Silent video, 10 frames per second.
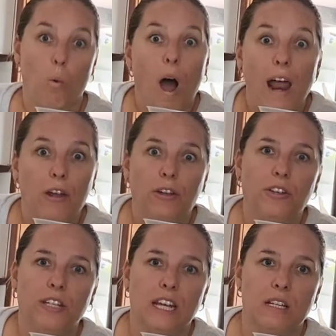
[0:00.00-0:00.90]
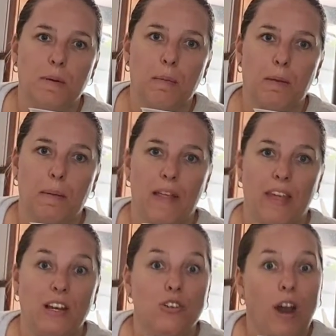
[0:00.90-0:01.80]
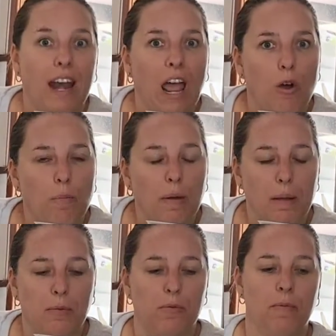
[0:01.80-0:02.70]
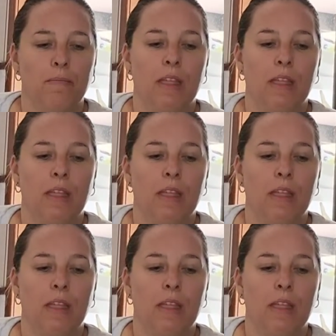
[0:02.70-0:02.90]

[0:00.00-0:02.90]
Why don't you teach people about that and try and help people?